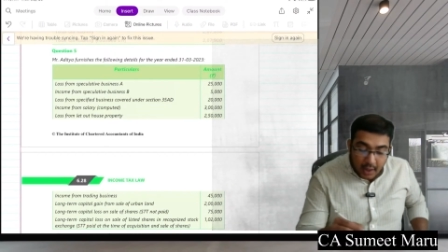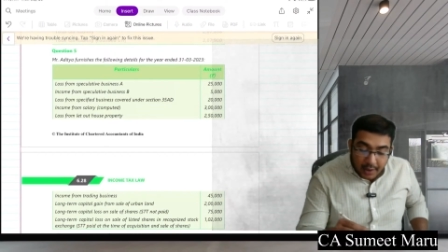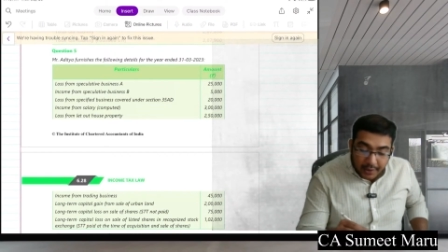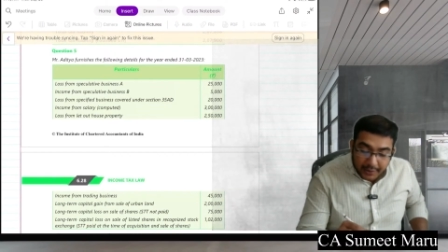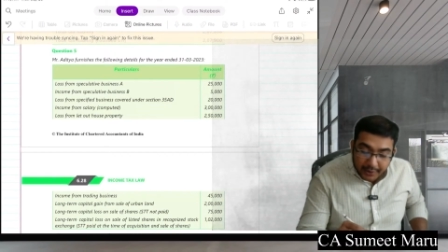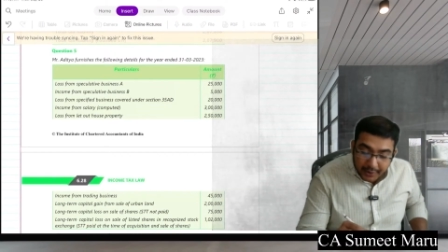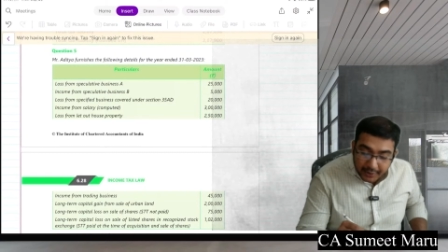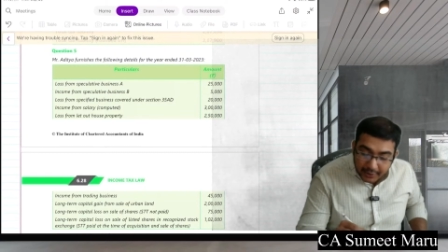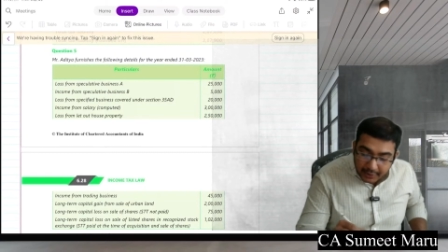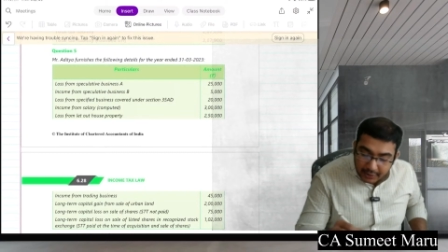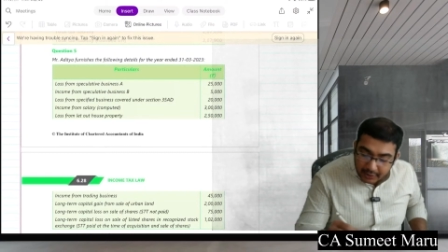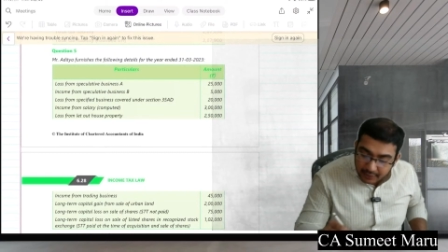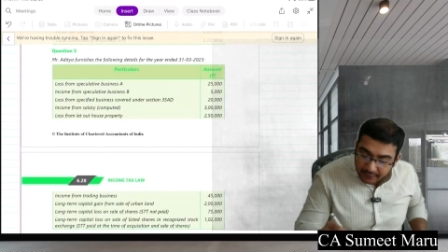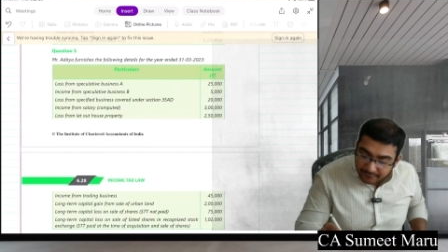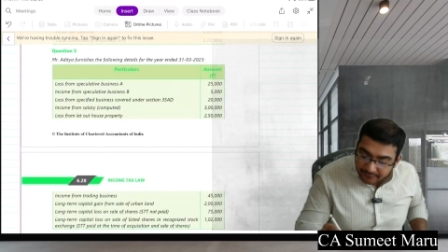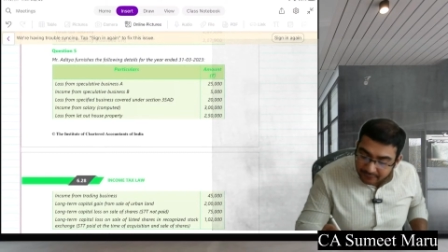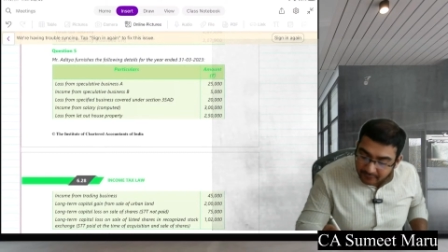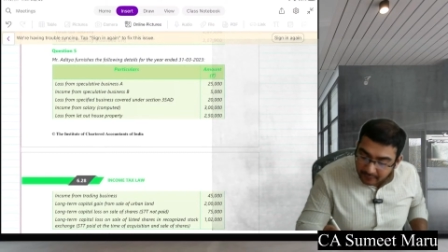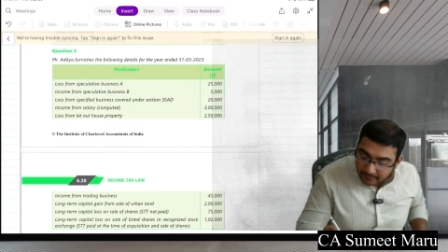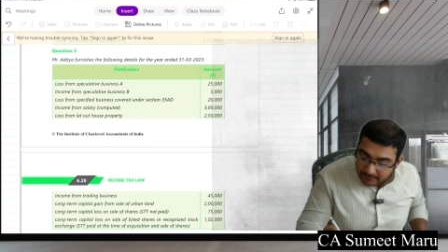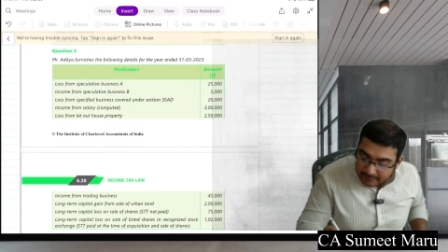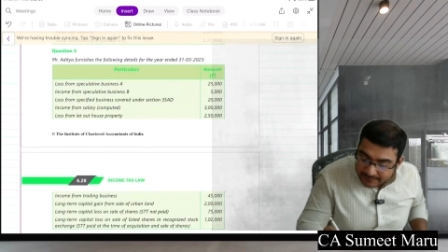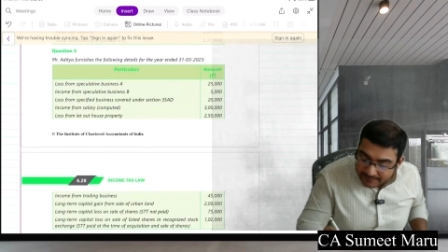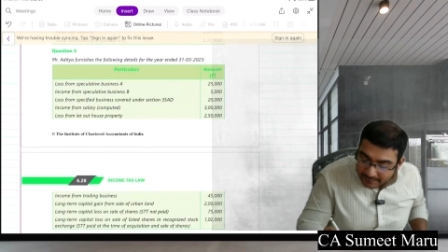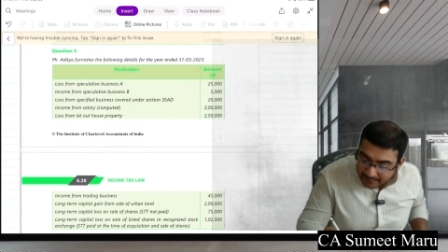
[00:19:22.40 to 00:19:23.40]
Income
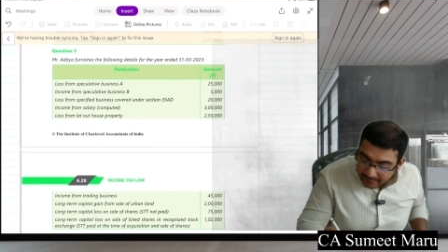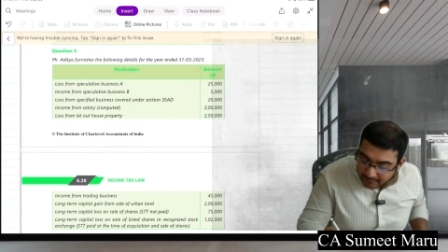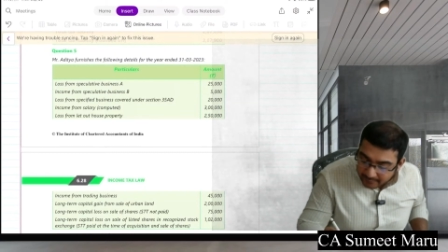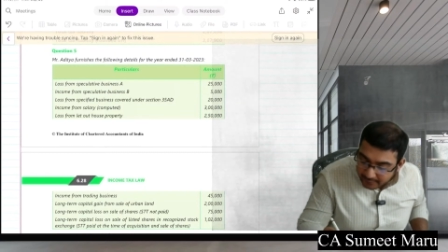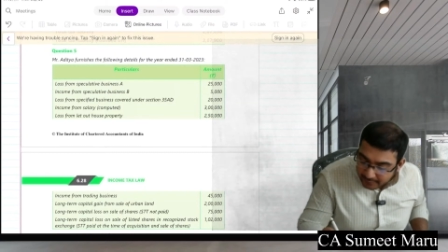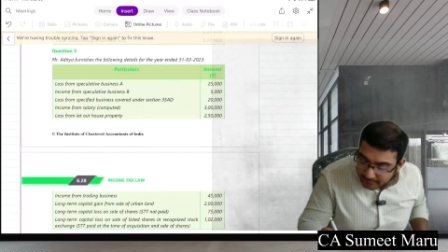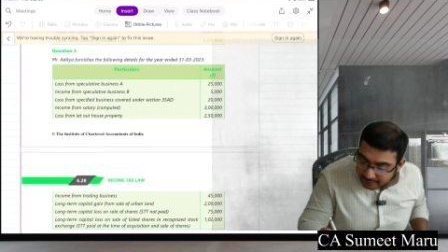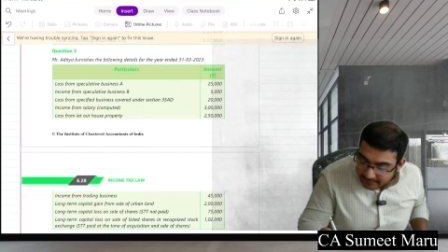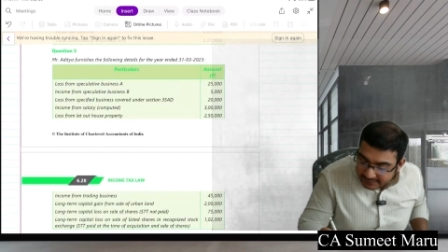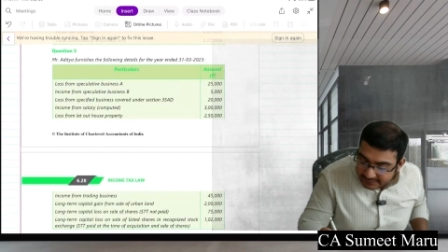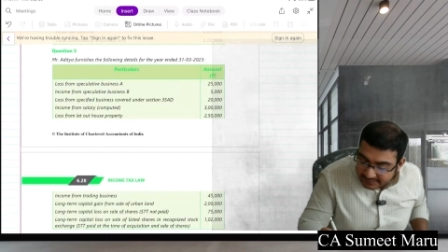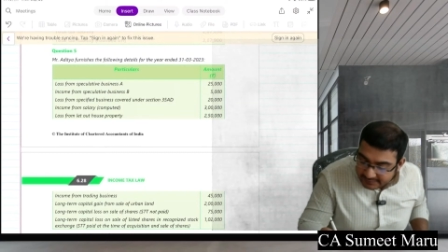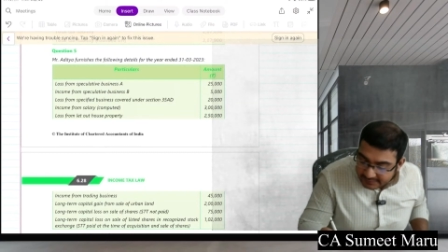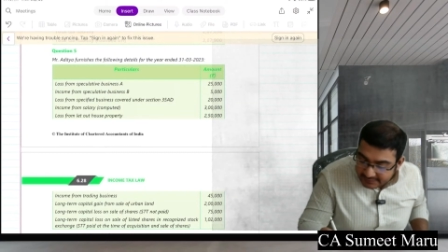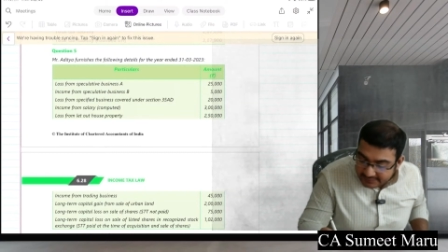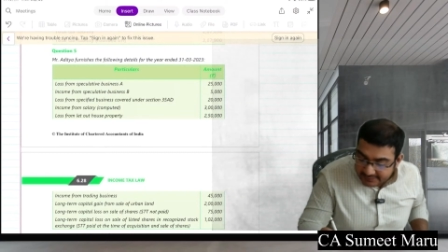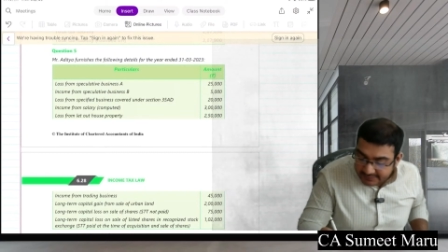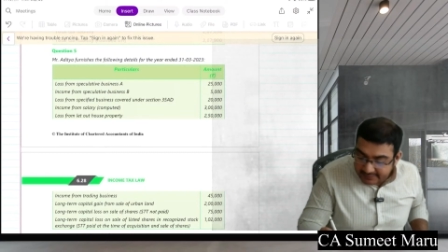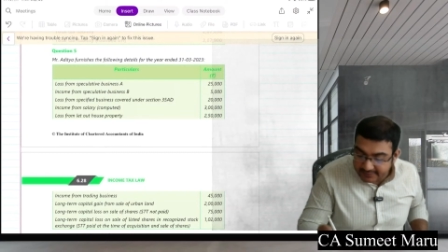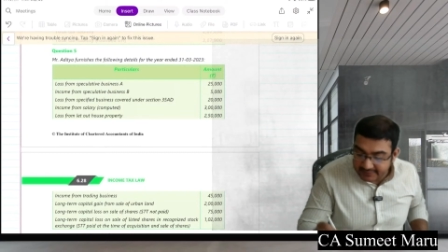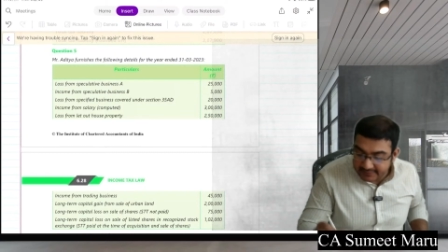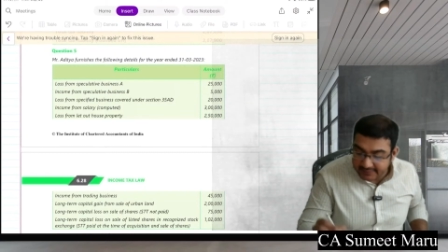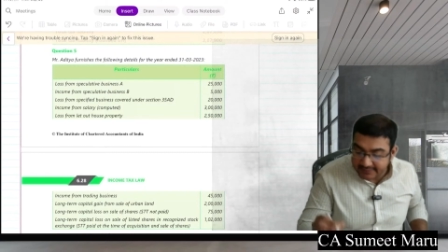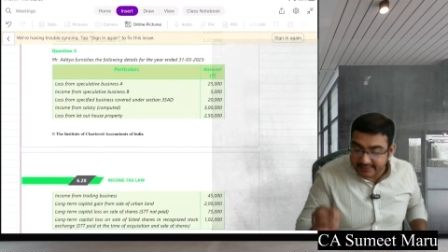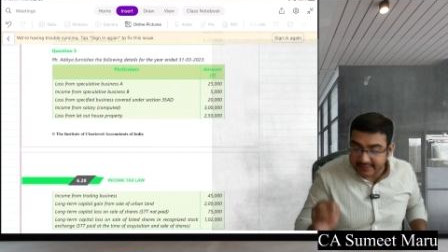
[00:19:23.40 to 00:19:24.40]
from speculative business.
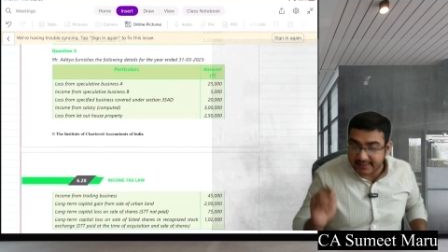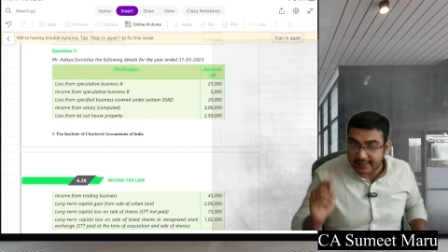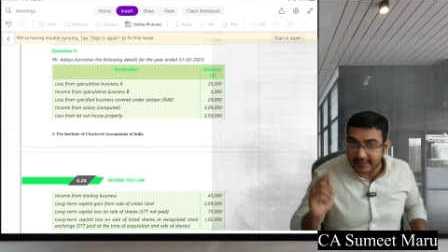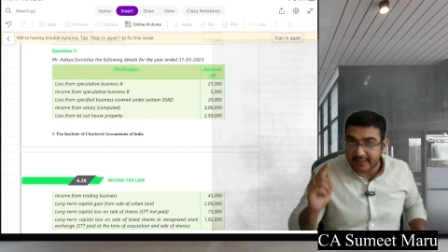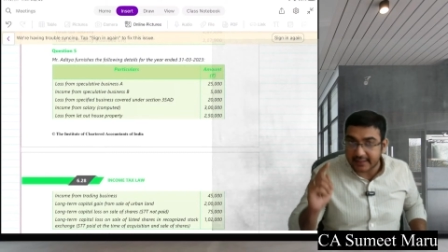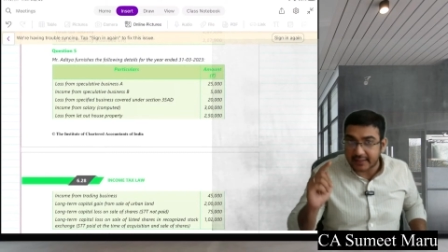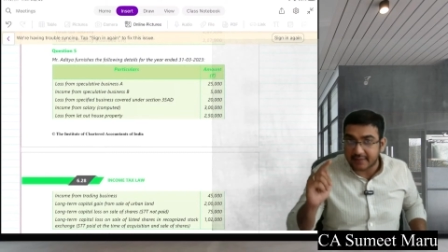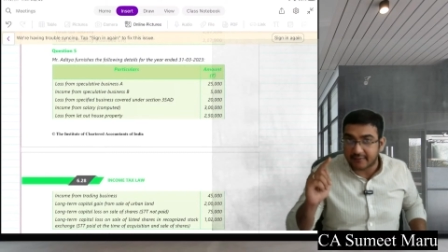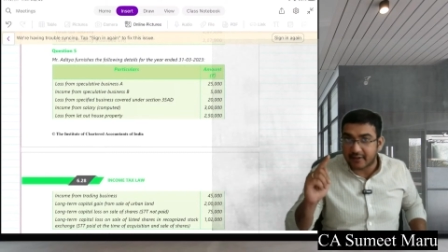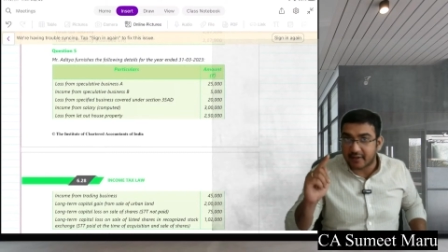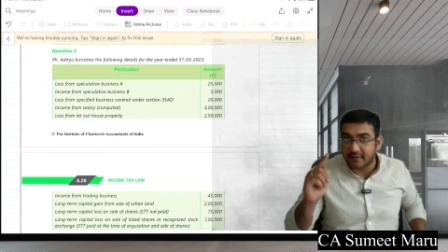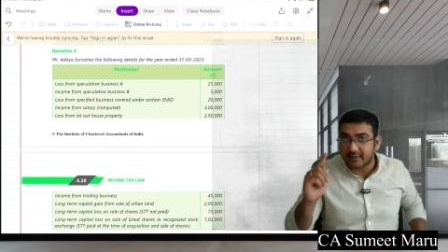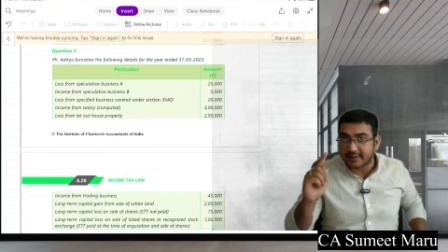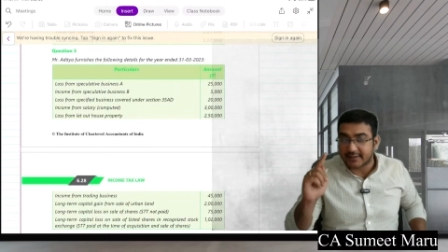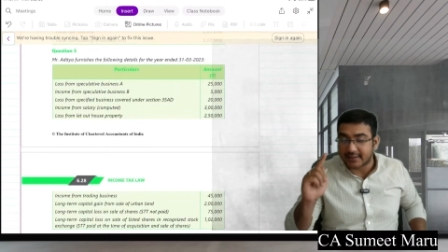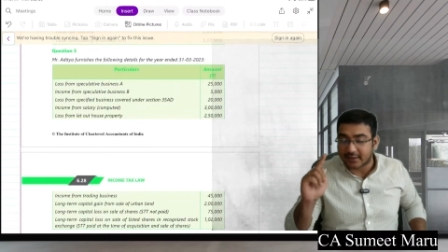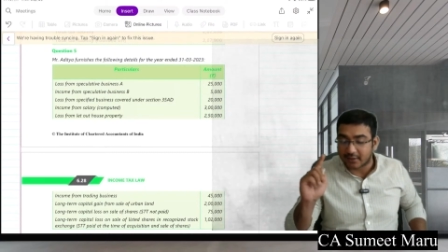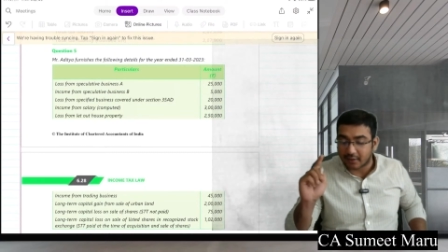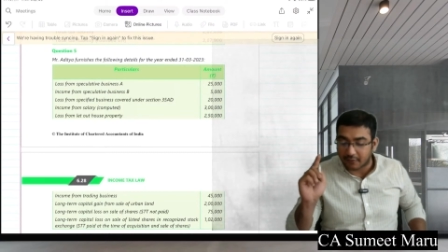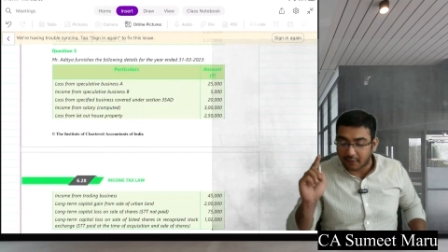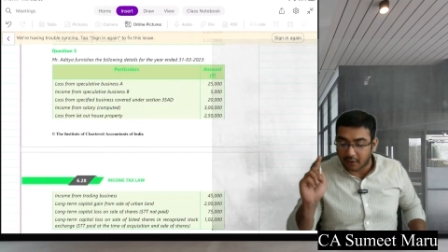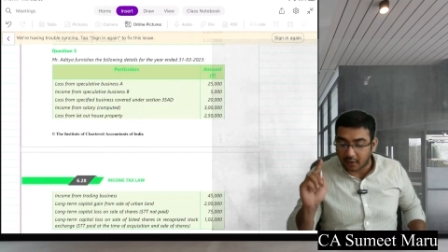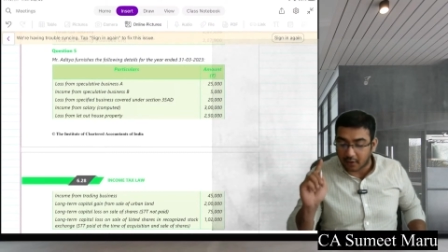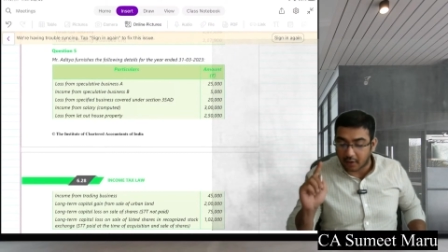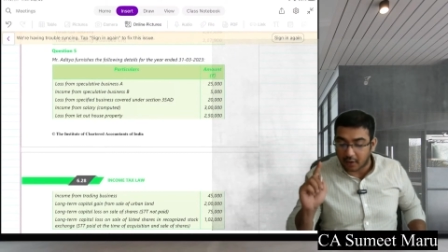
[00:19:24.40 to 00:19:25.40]
Just think if it will set
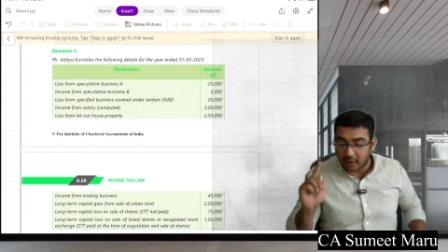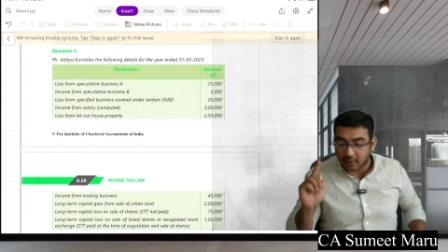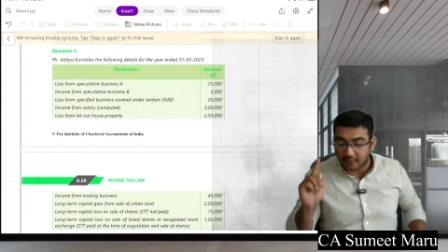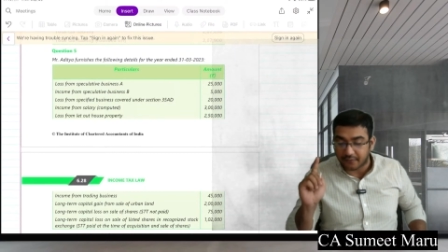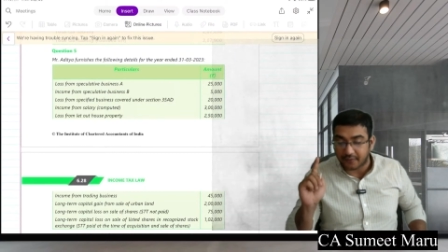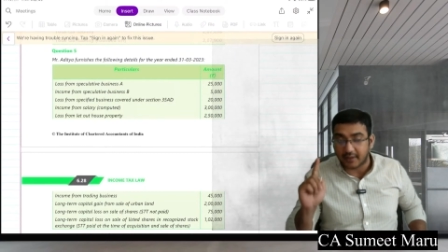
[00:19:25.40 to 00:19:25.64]
off or not.